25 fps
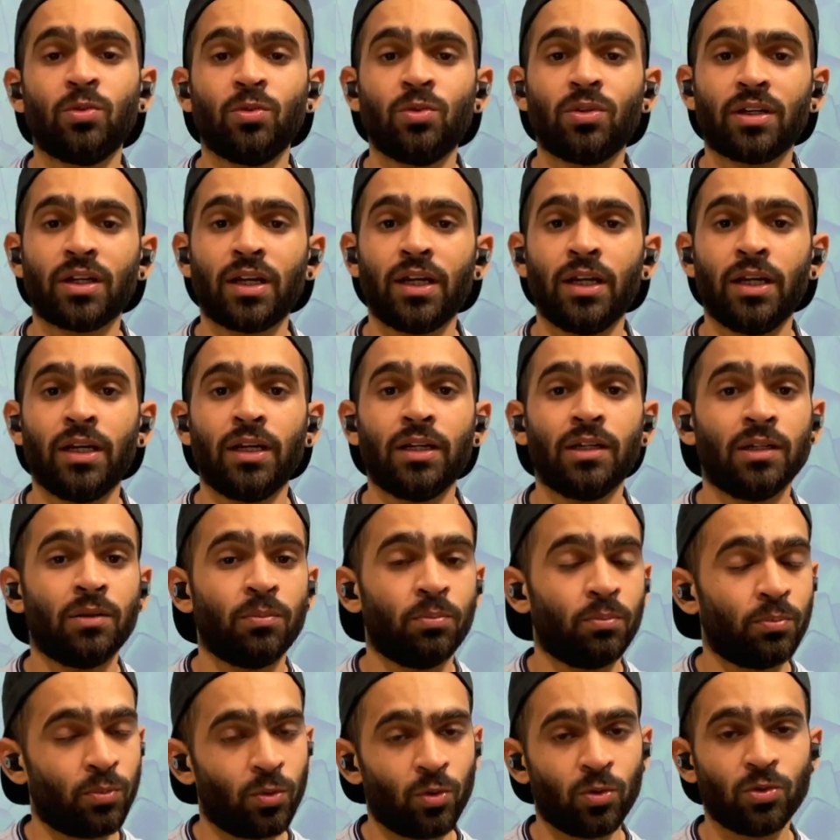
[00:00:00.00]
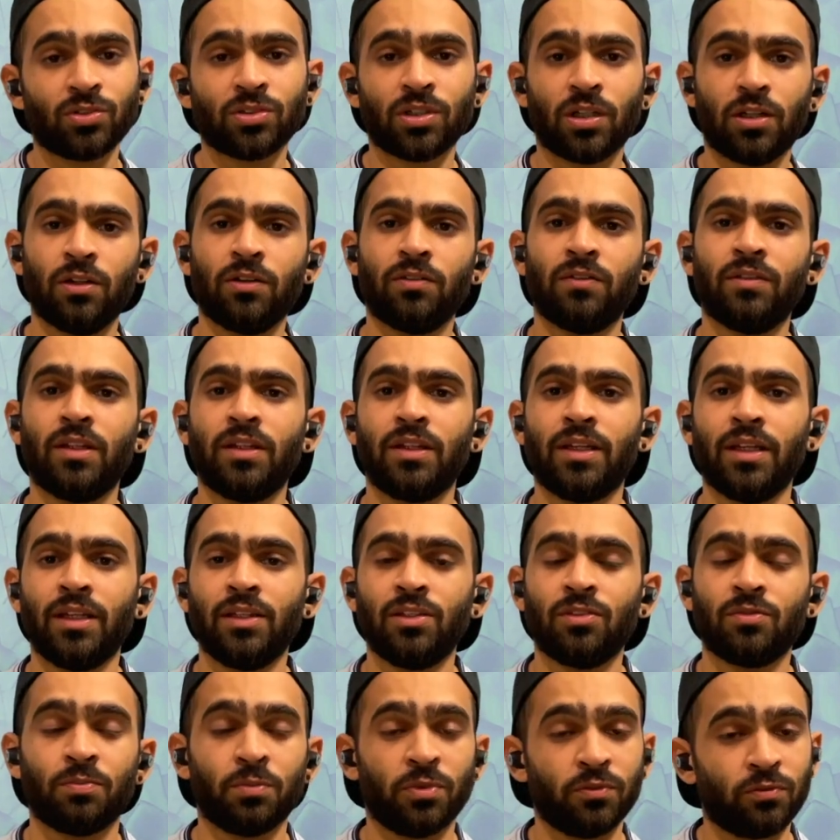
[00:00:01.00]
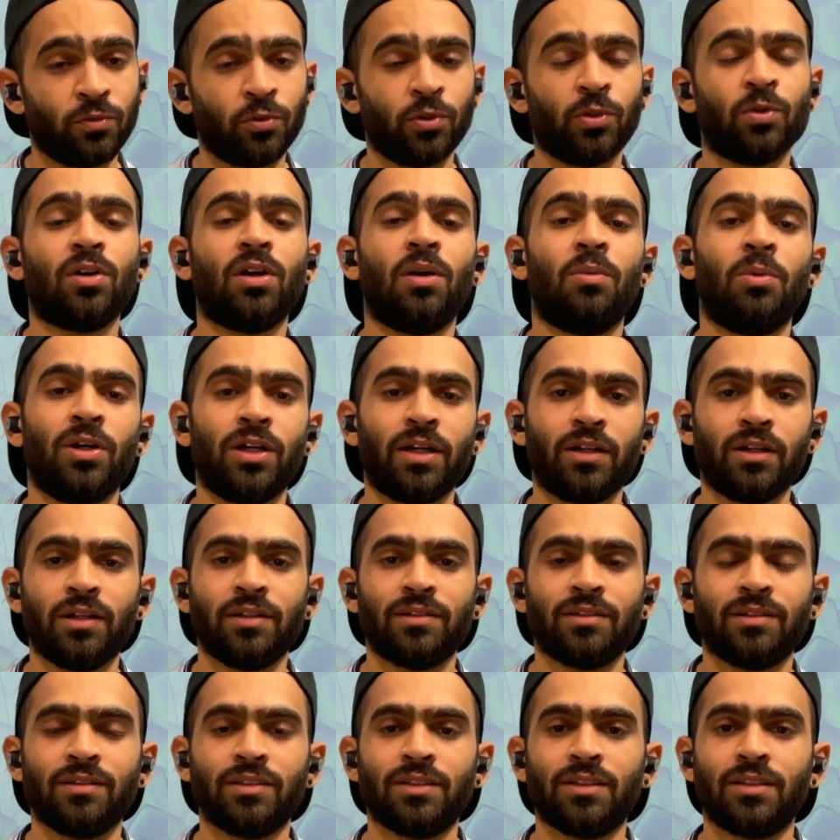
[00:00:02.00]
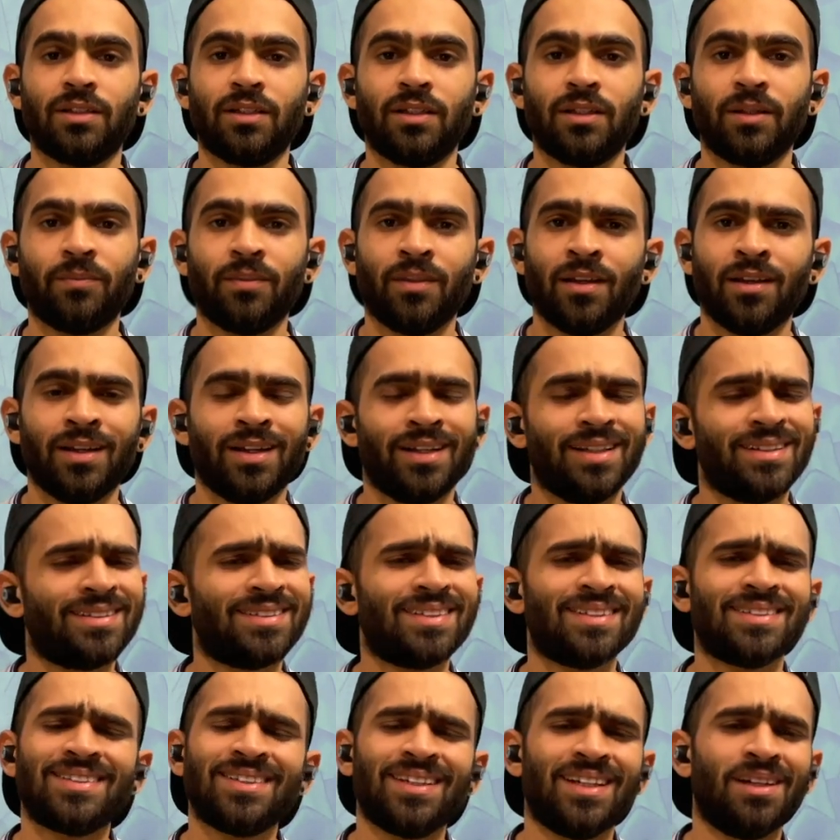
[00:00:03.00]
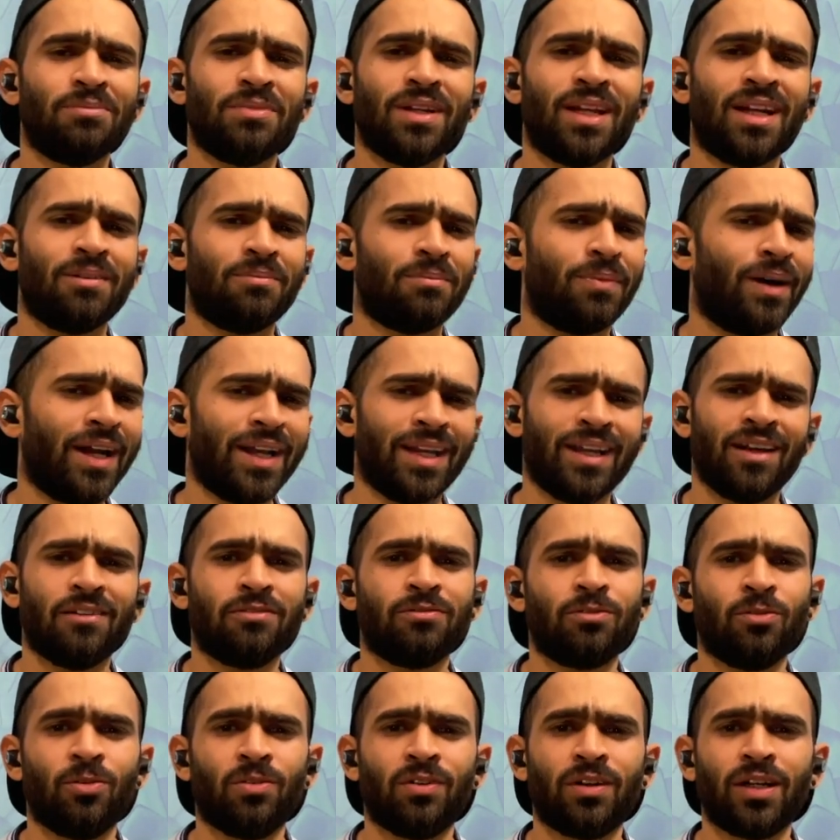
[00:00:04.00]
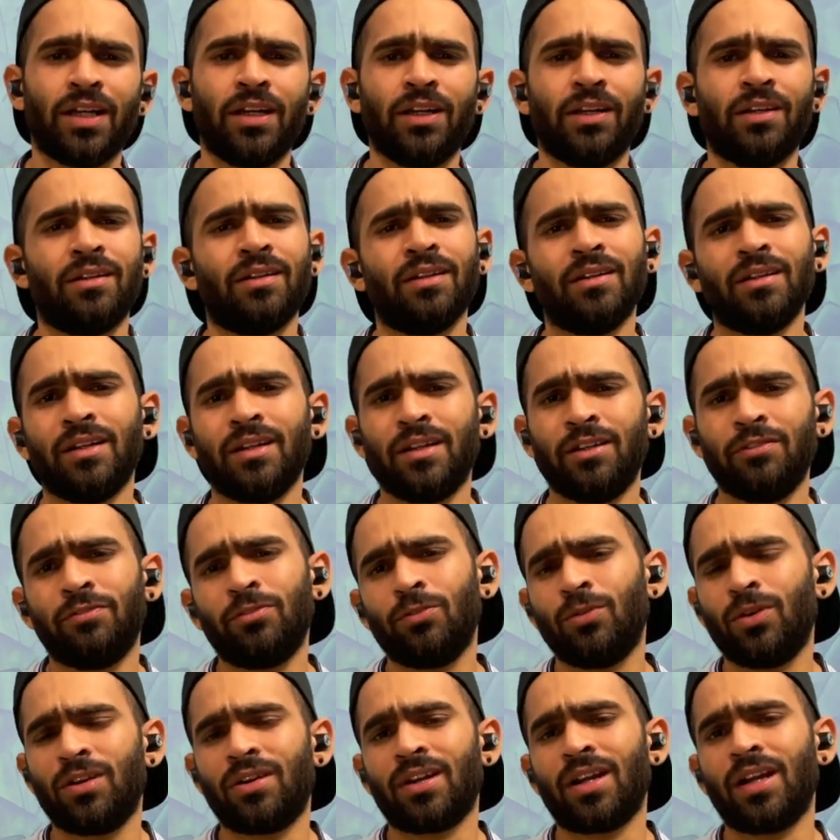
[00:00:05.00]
to try both sides of the things before you come at a decision. It's the same like buying a phone, right? If you are